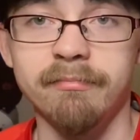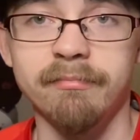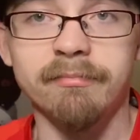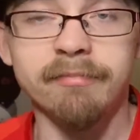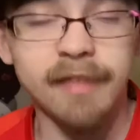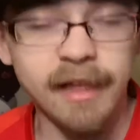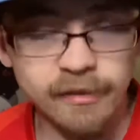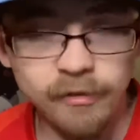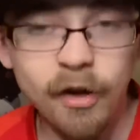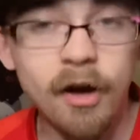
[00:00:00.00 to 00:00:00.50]

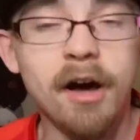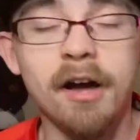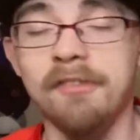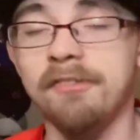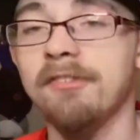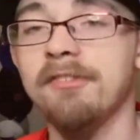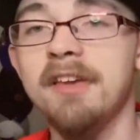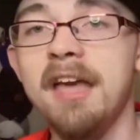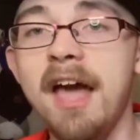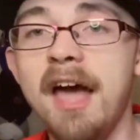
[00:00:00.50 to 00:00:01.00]
They
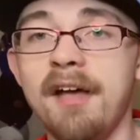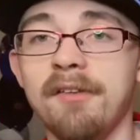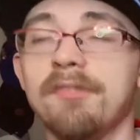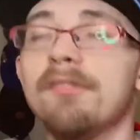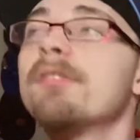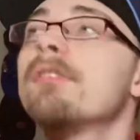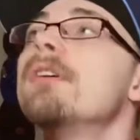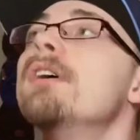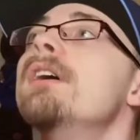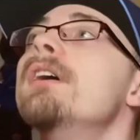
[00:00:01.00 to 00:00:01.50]
lost,
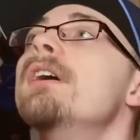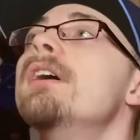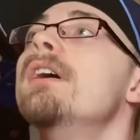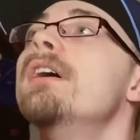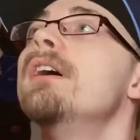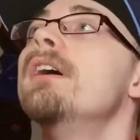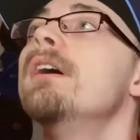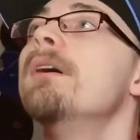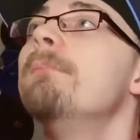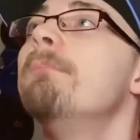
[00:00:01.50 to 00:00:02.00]
yes.
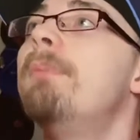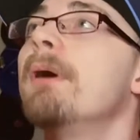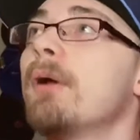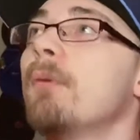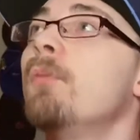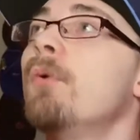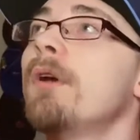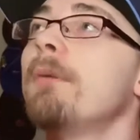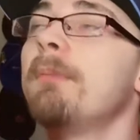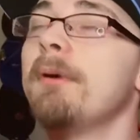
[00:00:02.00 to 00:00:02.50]
But it
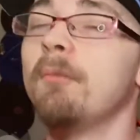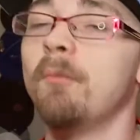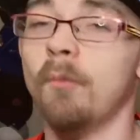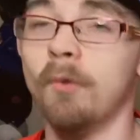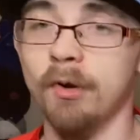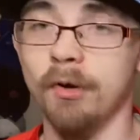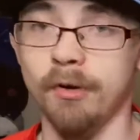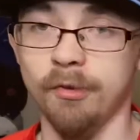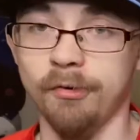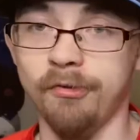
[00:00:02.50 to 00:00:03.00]
would have been
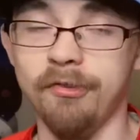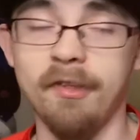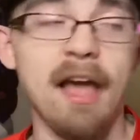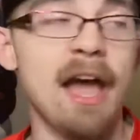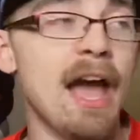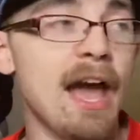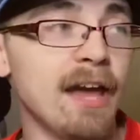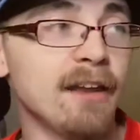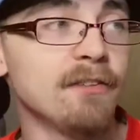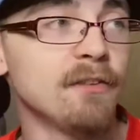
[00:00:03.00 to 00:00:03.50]
worse
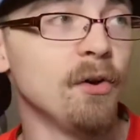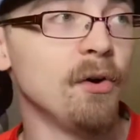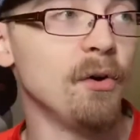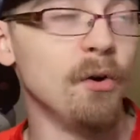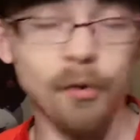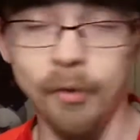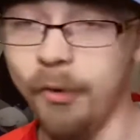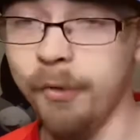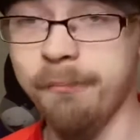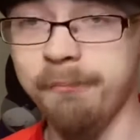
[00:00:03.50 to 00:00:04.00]
had the
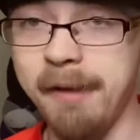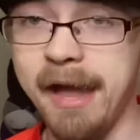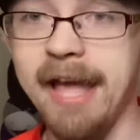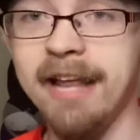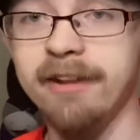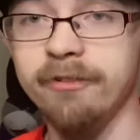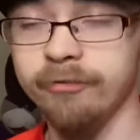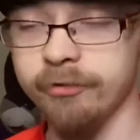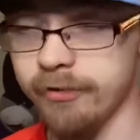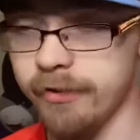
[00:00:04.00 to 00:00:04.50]
old
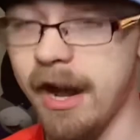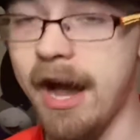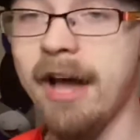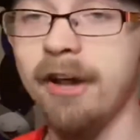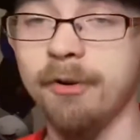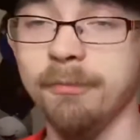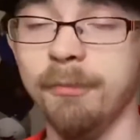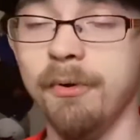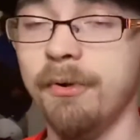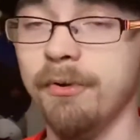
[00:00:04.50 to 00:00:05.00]
manager,
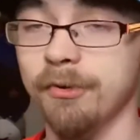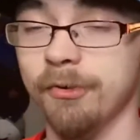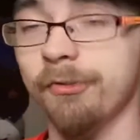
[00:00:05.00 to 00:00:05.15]
Heiner Moeller,